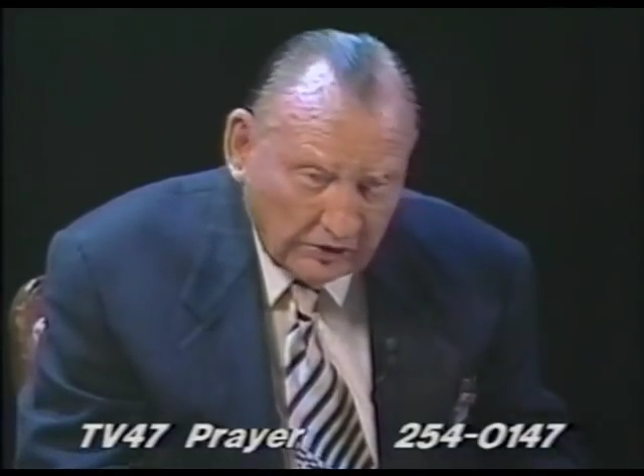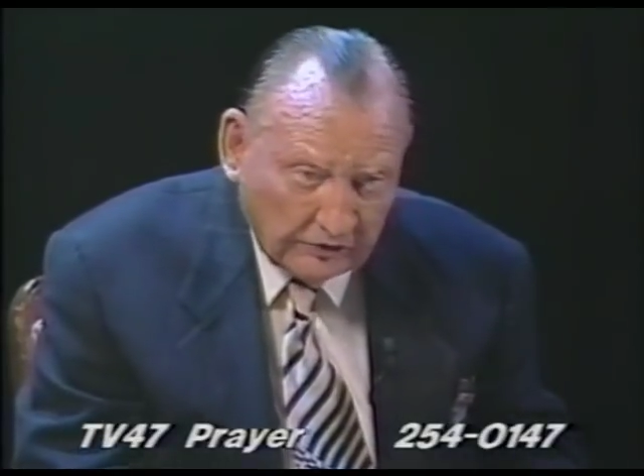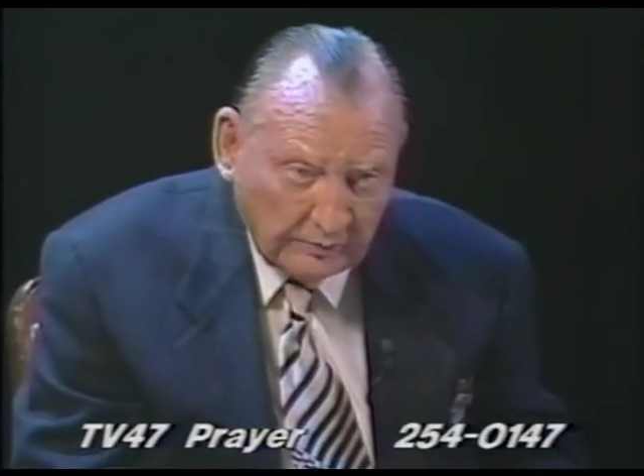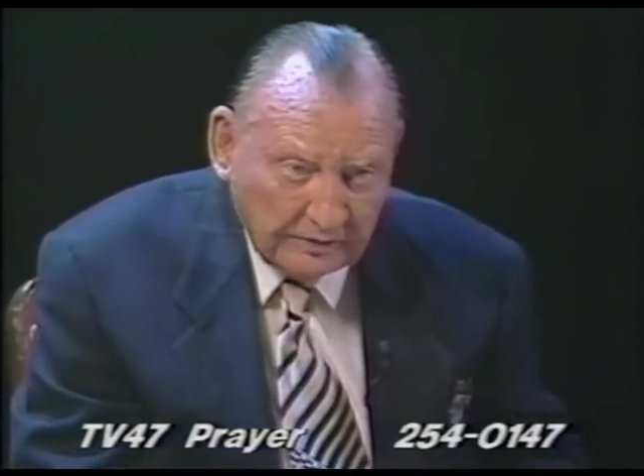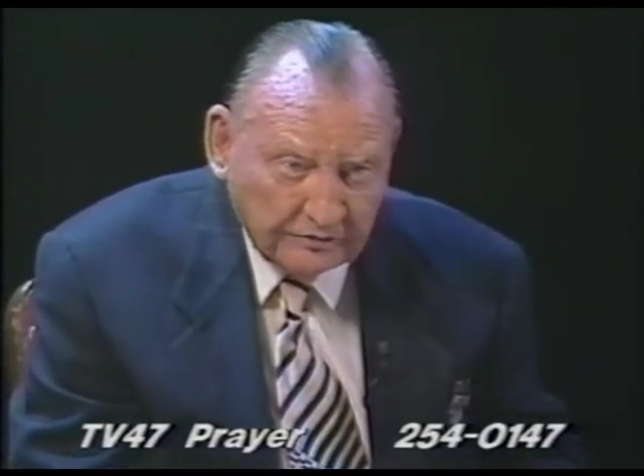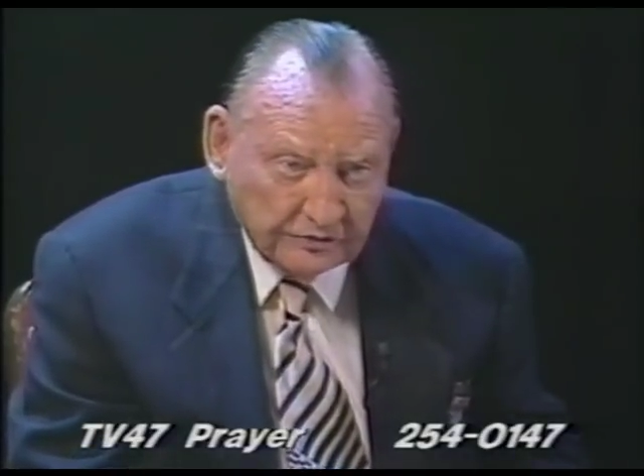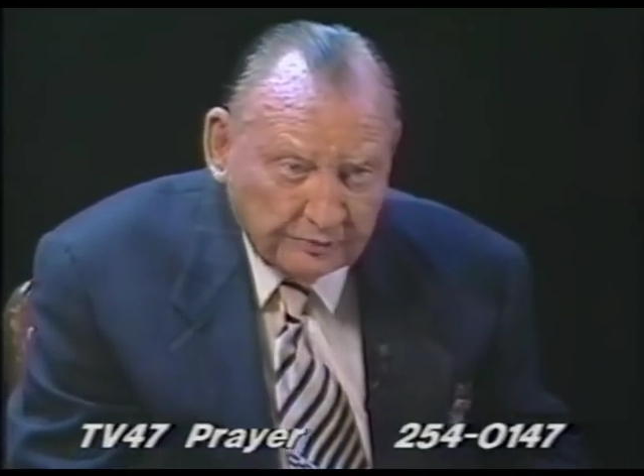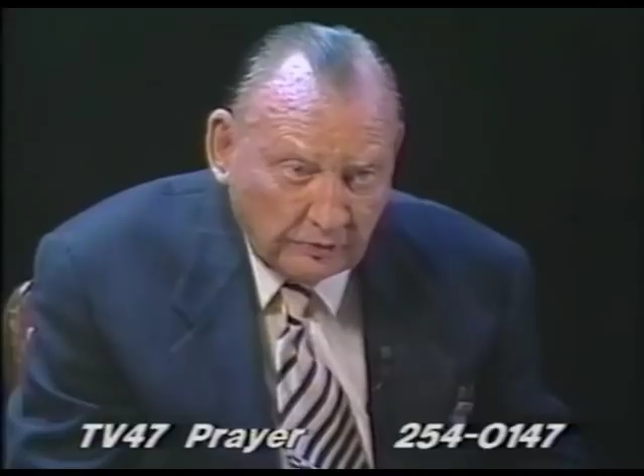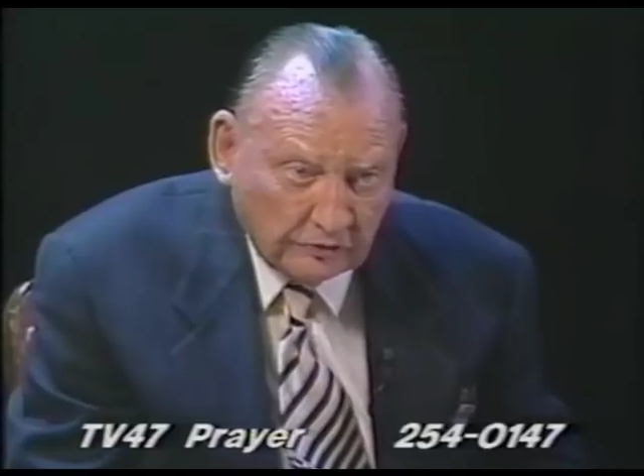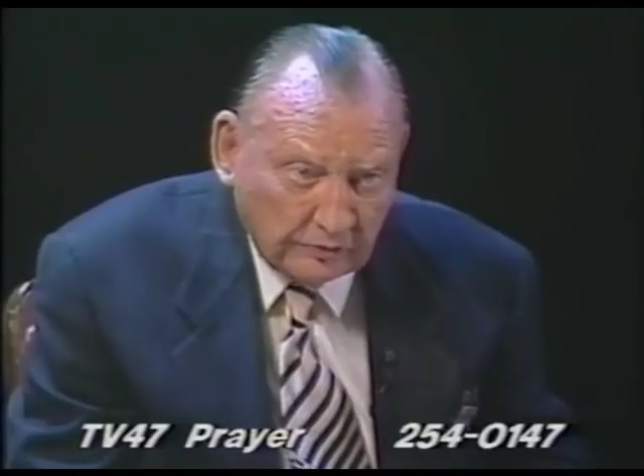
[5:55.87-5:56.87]
of them ever
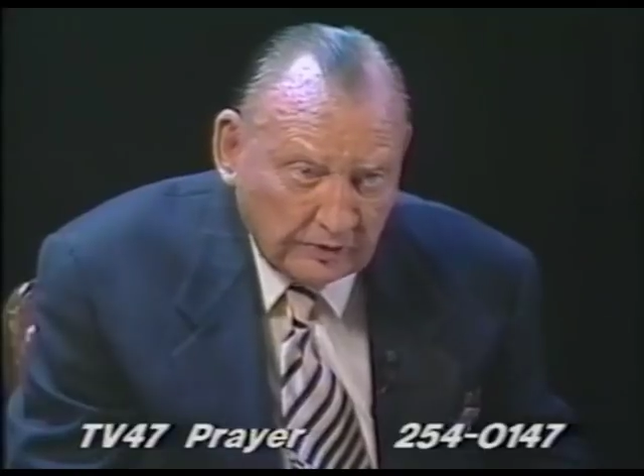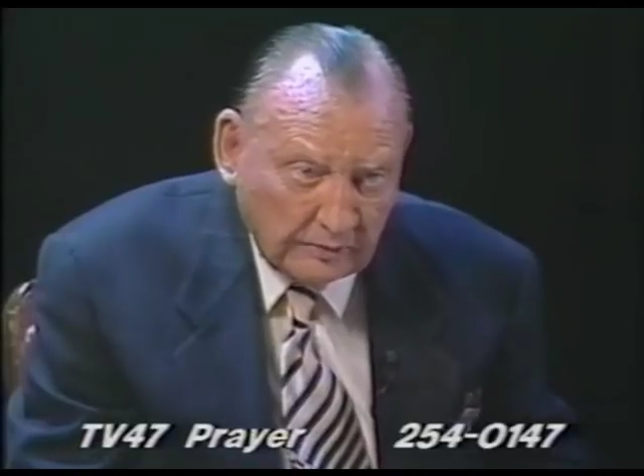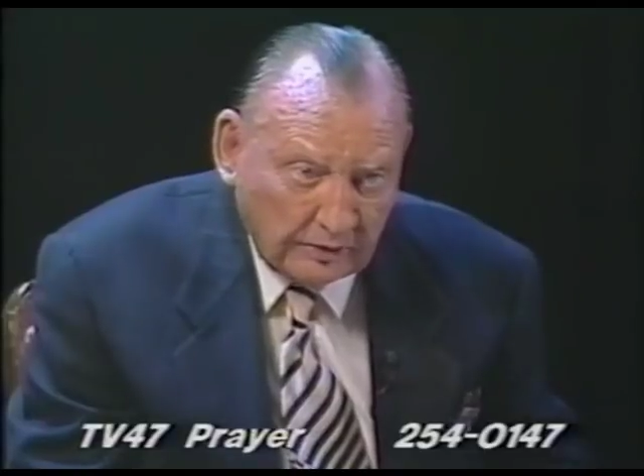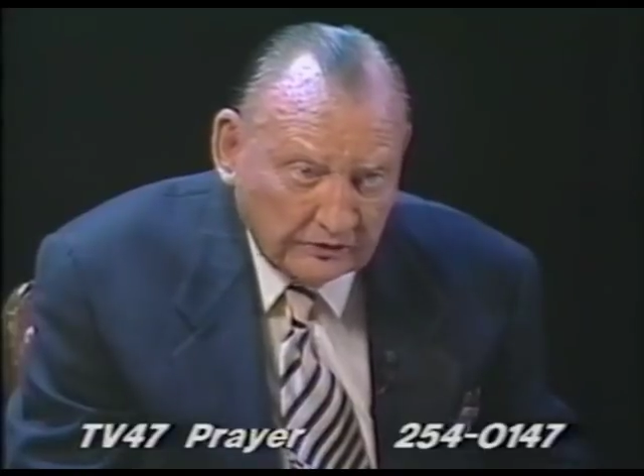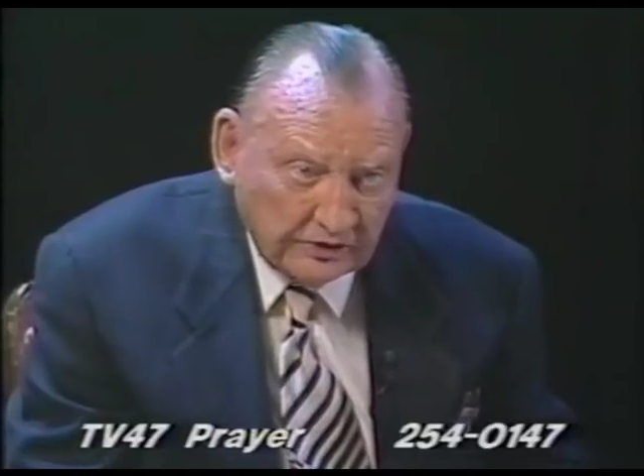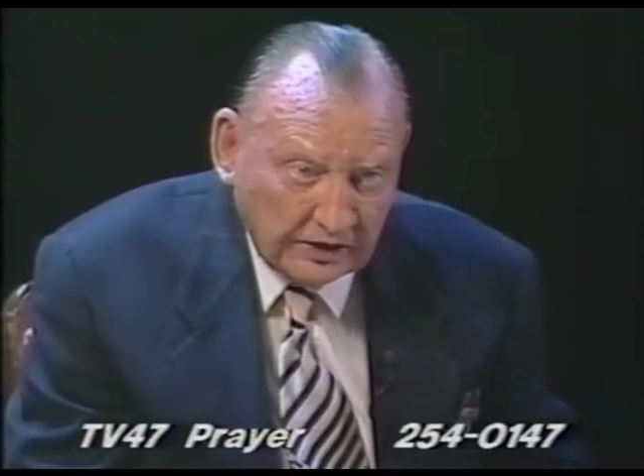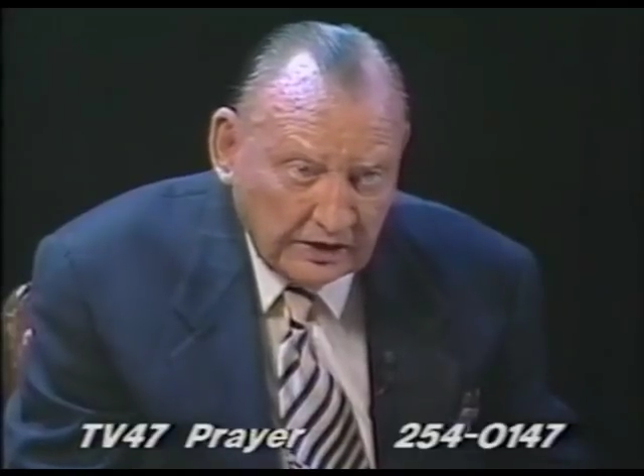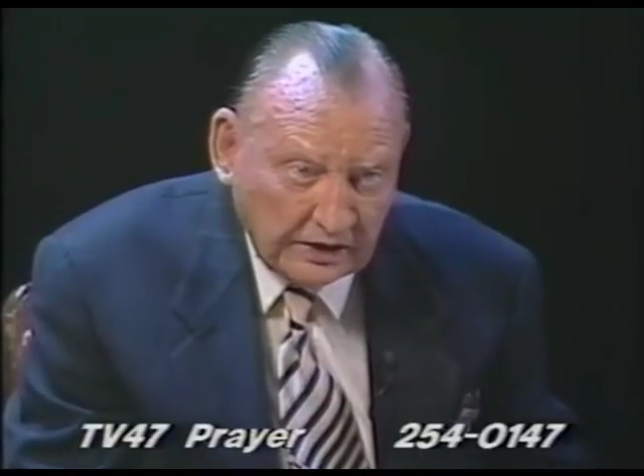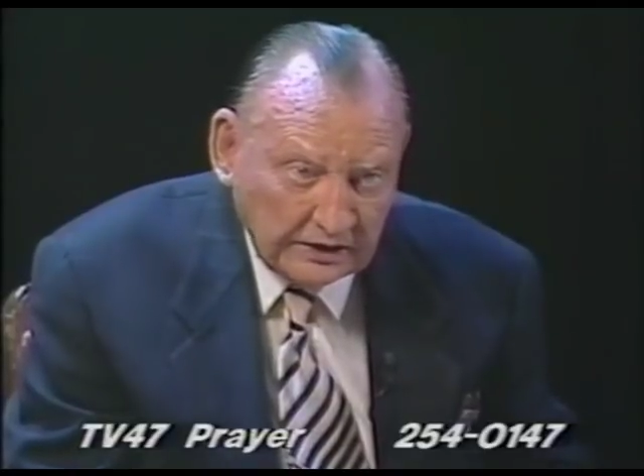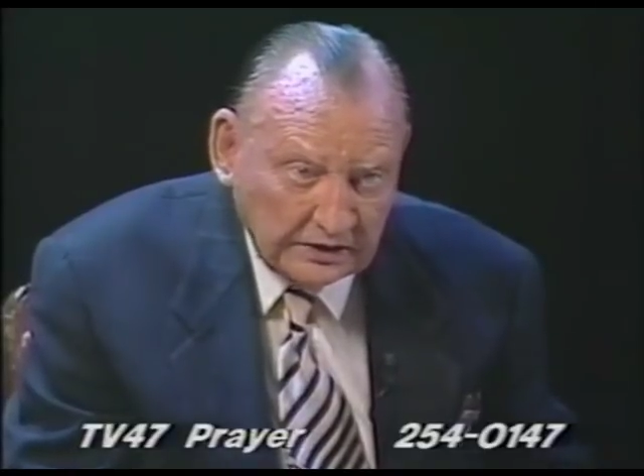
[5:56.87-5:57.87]
spoke to me about that
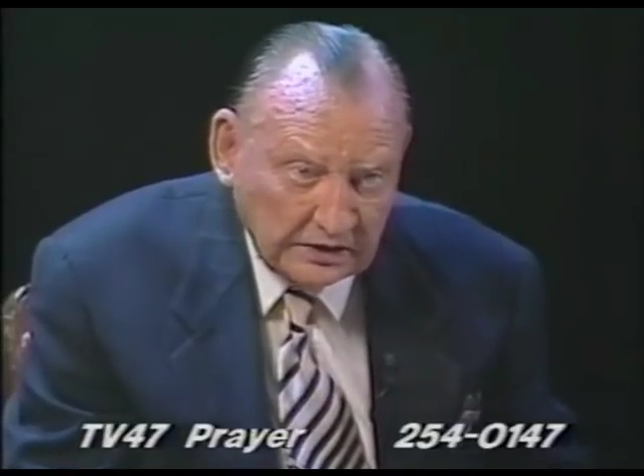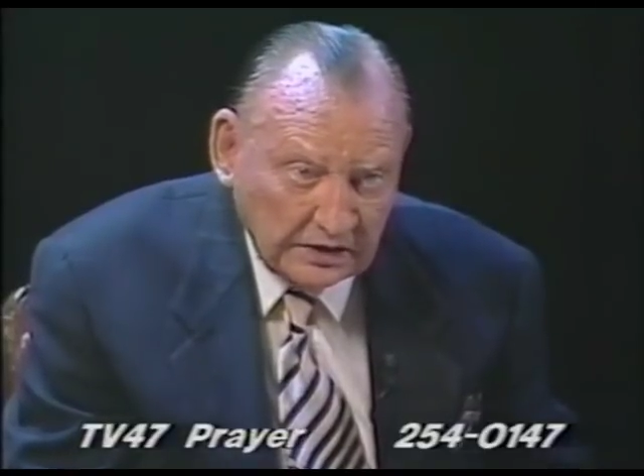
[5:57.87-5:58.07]
night.